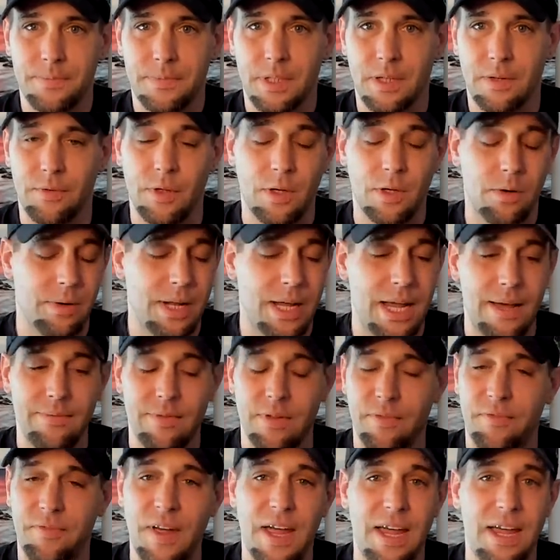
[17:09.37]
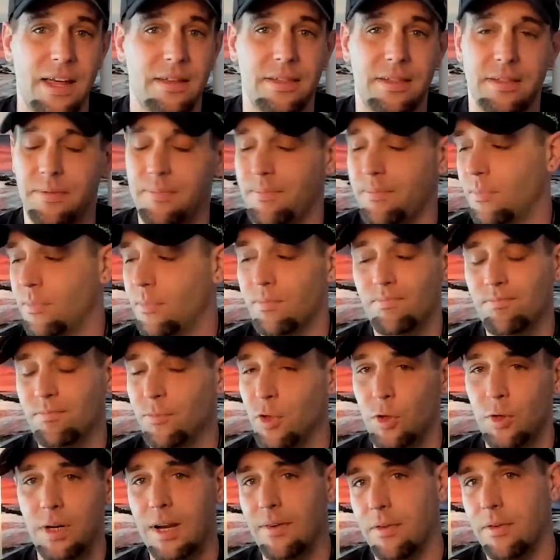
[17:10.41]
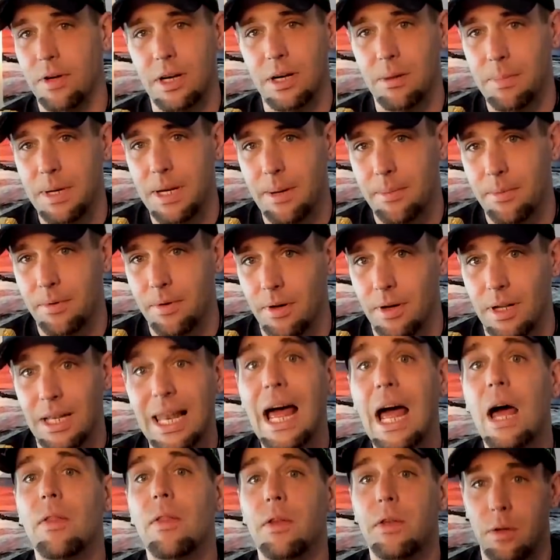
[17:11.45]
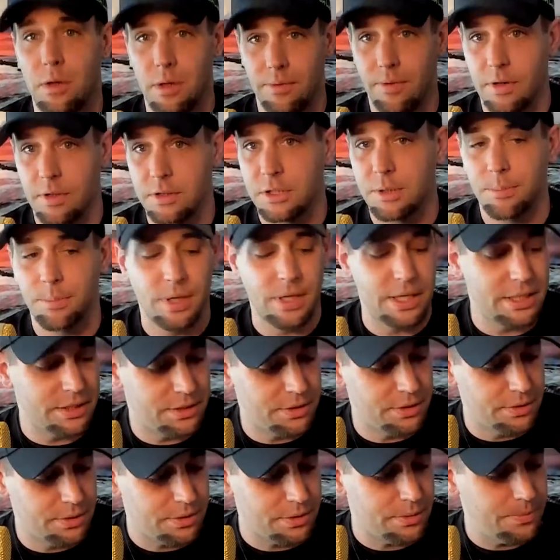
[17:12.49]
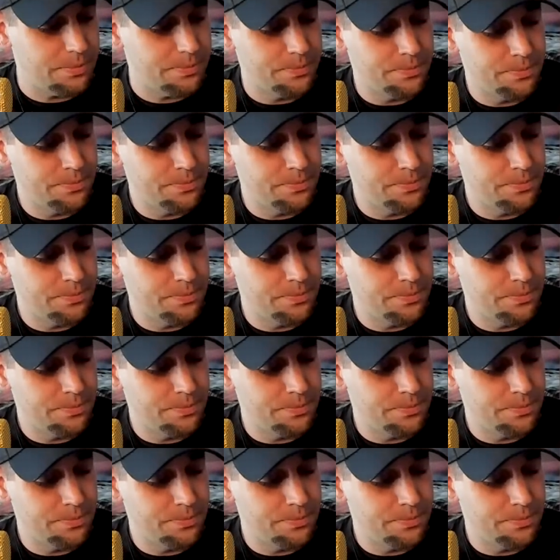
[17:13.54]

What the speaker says: If you don't have the faith, you're never going to be able to allow the universe to bring it to you.